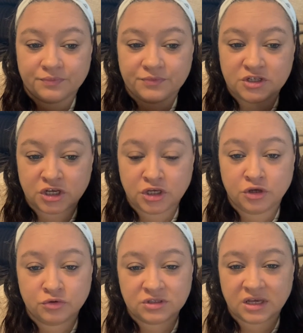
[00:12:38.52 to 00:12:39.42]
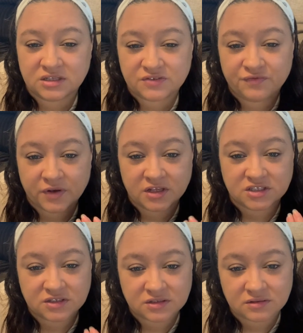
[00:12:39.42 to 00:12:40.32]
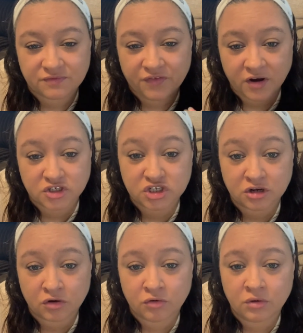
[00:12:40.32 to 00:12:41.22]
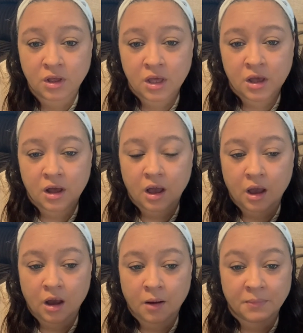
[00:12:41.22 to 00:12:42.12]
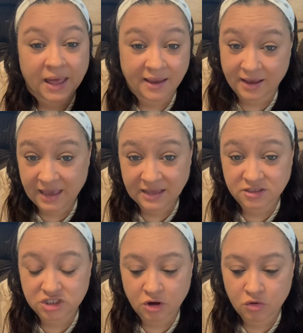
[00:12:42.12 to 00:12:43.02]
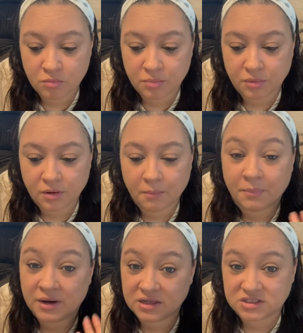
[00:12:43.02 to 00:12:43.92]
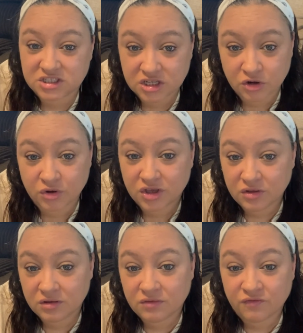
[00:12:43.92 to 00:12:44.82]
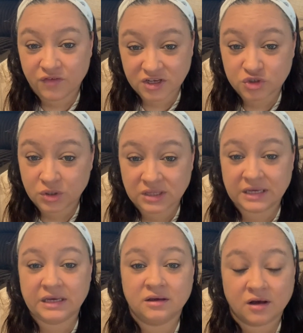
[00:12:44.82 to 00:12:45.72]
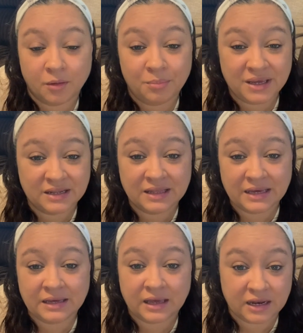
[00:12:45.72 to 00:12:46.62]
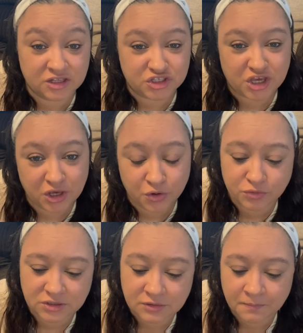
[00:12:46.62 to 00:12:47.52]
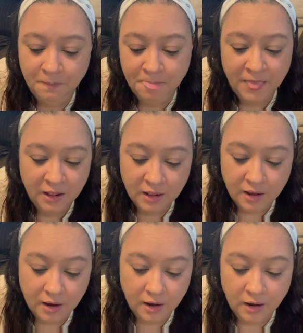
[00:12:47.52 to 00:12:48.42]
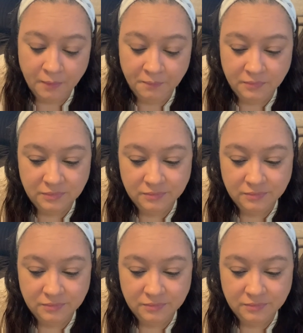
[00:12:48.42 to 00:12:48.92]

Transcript: to use that's, it's functional, um, like a hand soap, but it's still visually appealing and it's cute. Um,